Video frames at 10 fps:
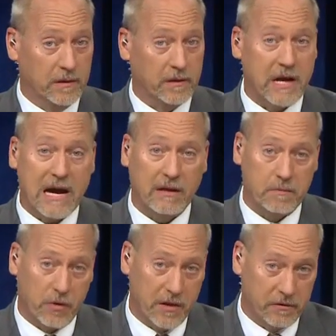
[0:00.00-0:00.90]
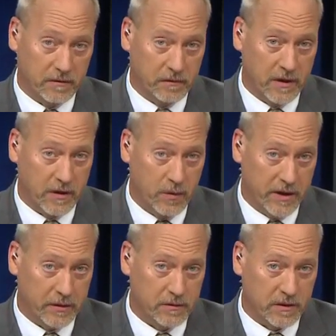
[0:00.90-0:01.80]
the Niland brothers of
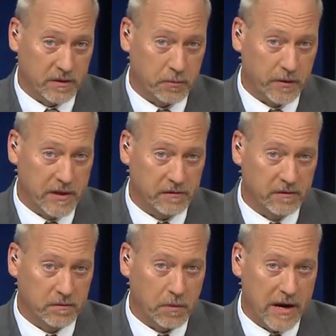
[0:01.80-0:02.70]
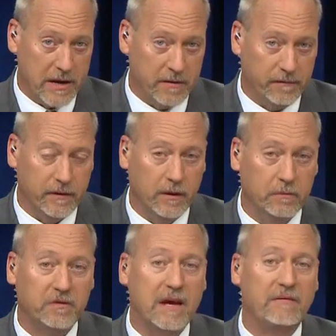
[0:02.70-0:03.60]
Tonawanda, whose experience inspired the
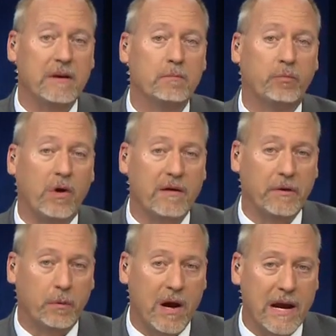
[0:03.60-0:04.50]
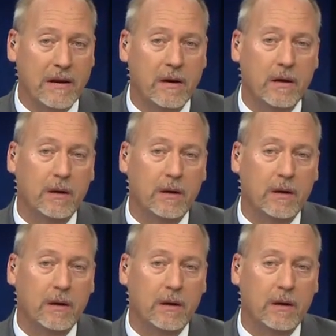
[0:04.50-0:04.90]
film Saving Private Ryan,